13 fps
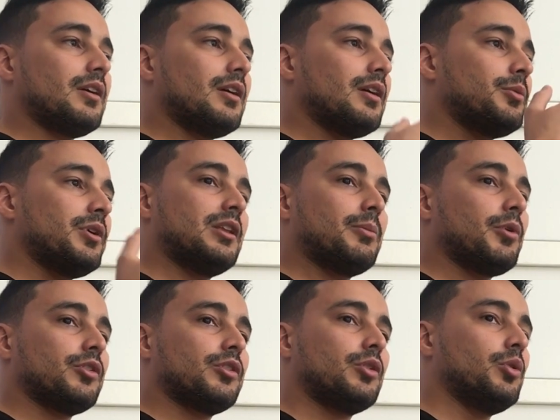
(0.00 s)
read
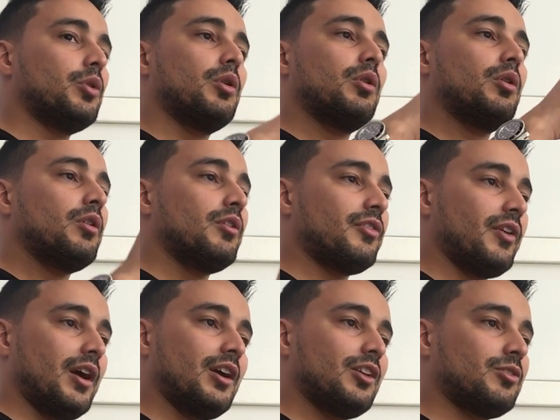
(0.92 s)
about Google,
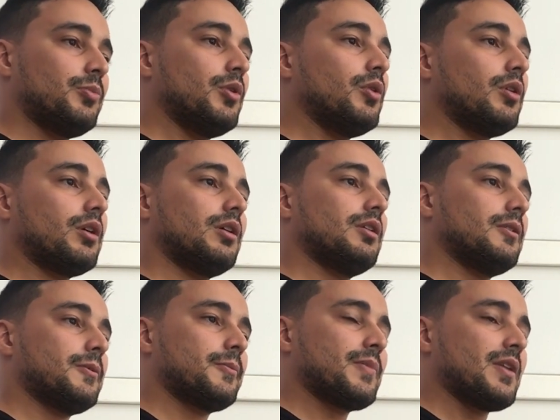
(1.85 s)
Facebook,
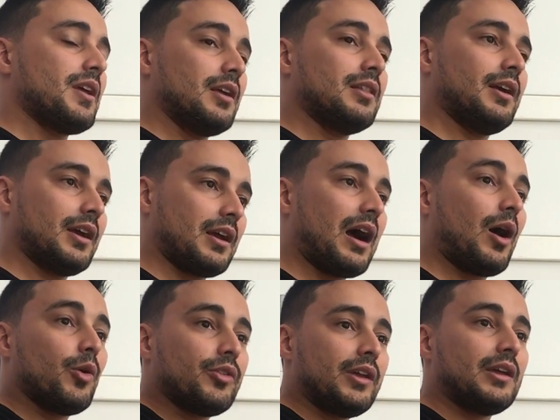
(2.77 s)
like
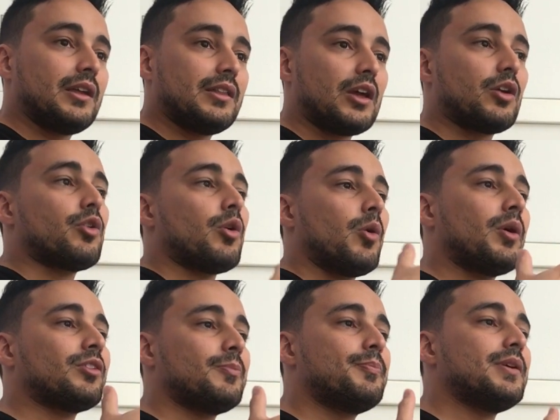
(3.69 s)
how they grow
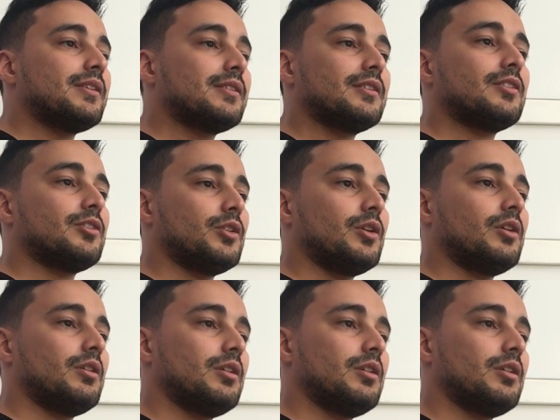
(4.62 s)
this business, you know.